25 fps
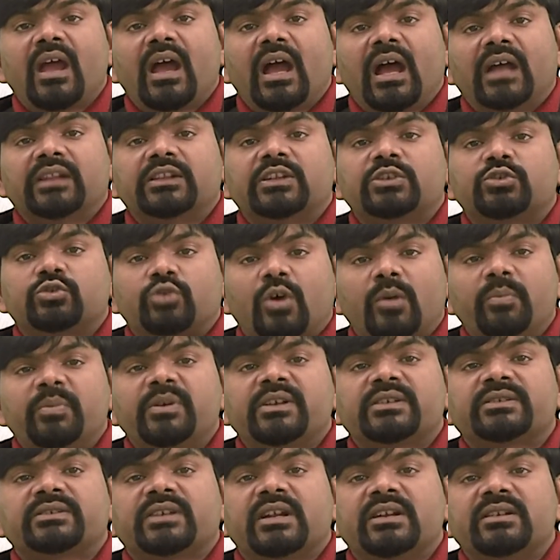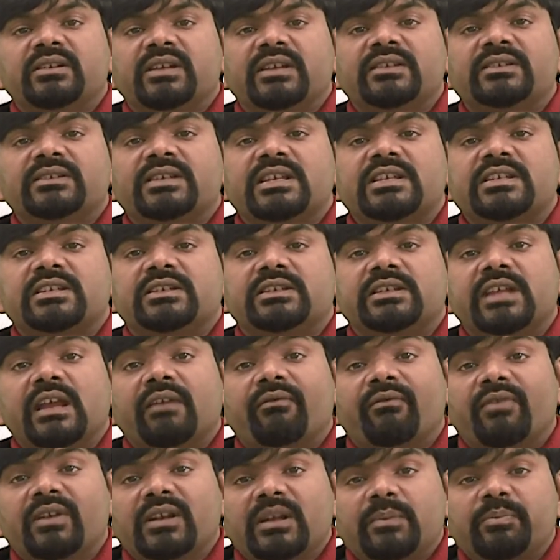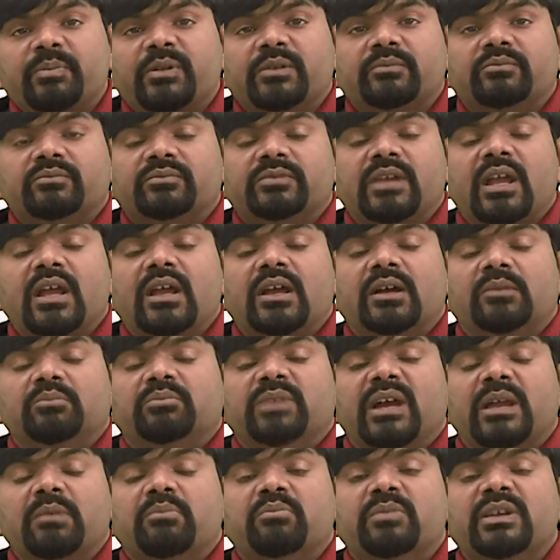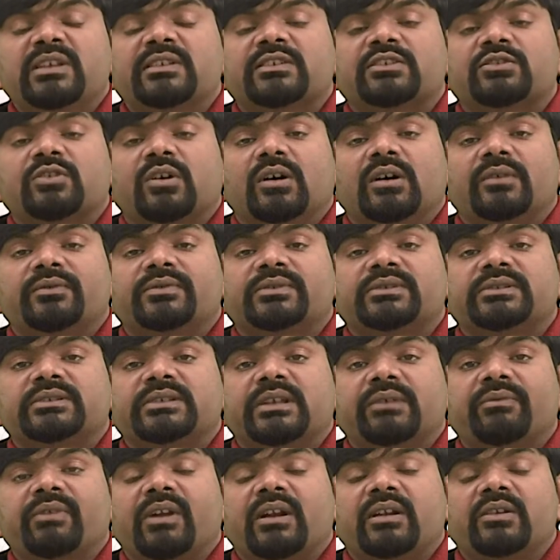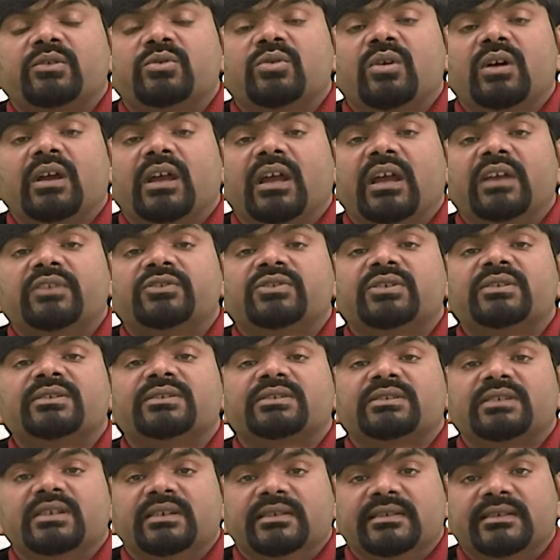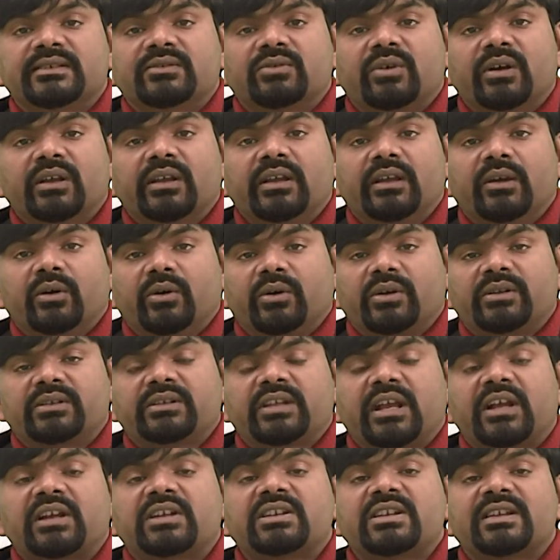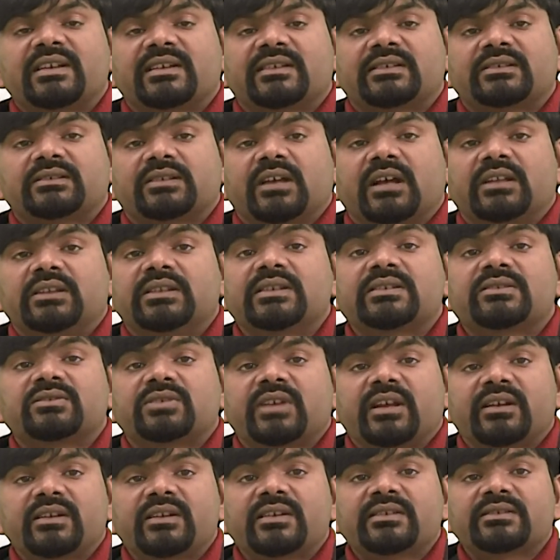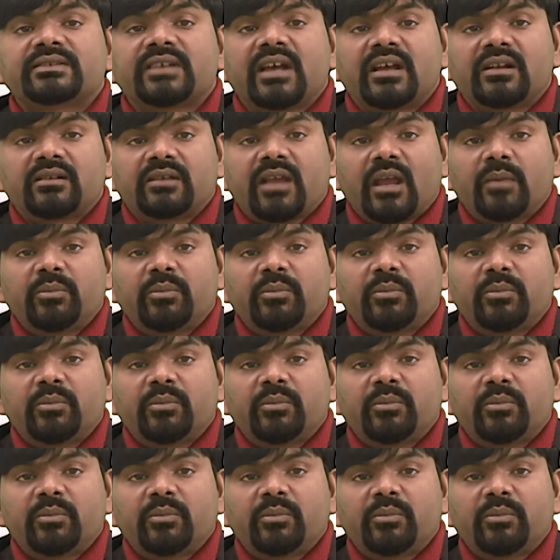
And the topic sentence is developed by means of several agencies or techniques, and these techniques are